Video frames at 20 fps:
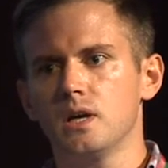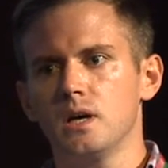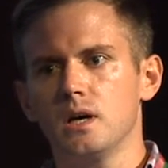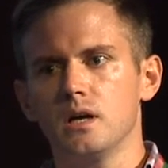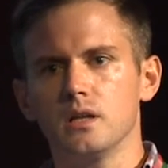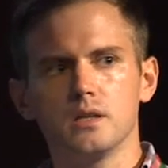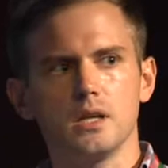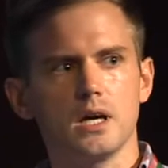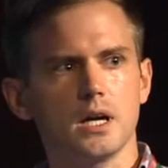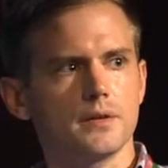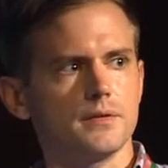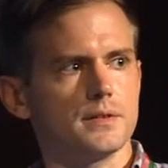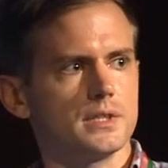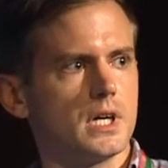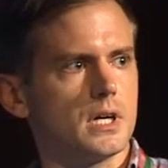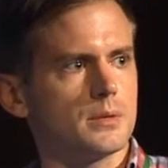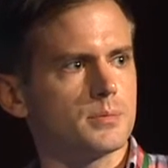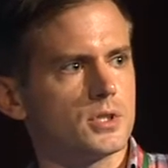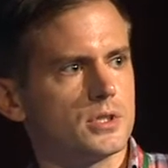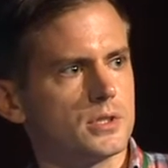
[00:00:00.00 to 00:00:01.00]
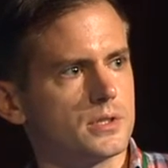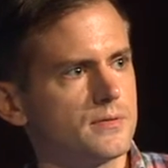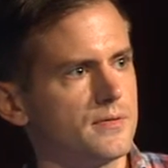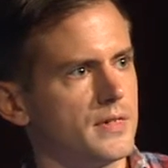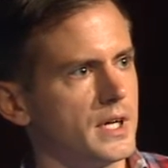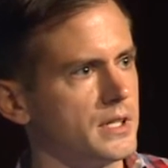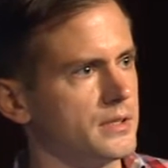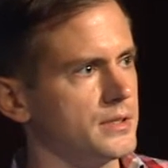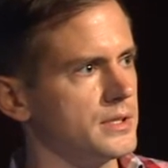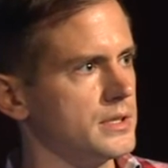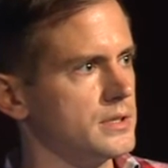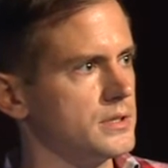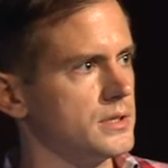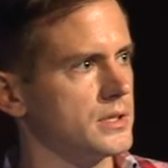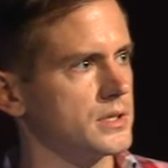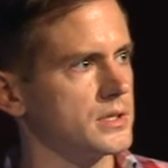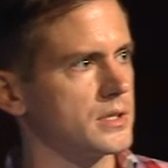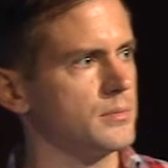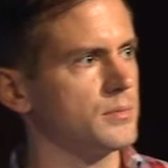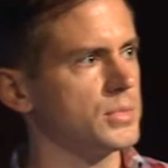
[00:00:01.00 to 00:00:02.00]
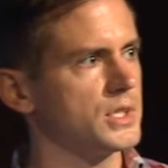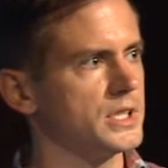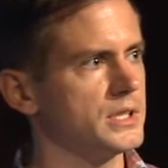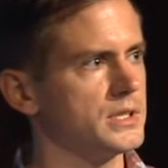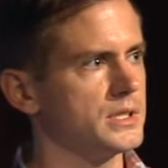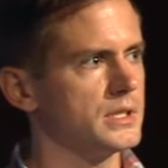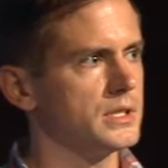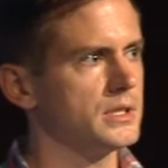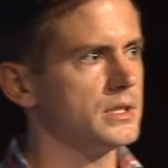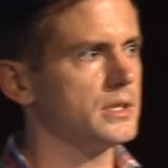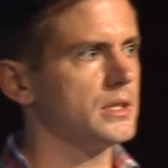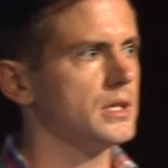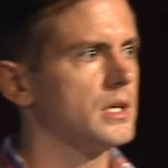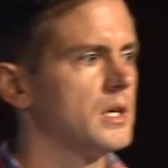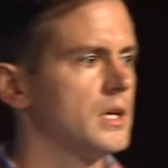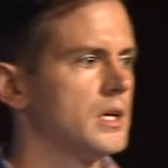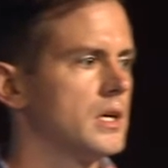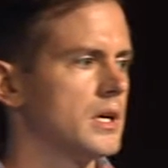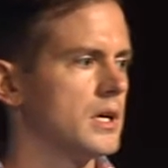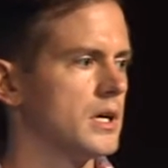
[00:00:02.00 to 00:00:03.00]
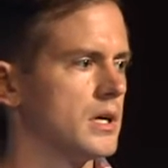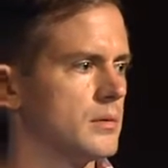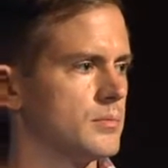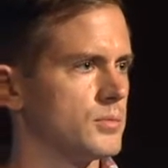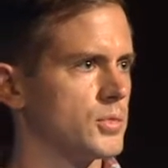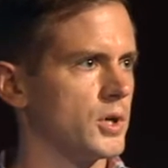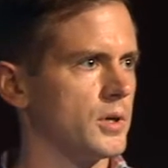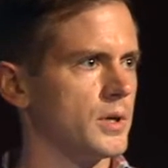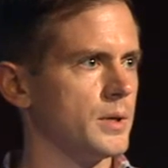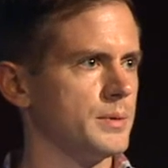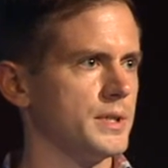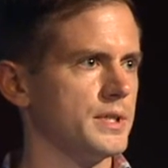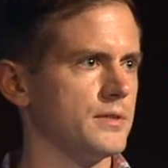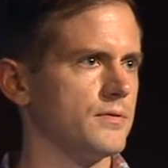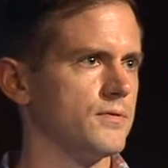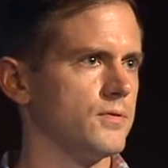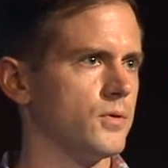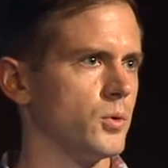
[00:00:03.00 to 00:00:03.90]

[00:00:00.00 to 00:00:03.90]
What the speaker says: a lot of adopters found it just completely prohibitive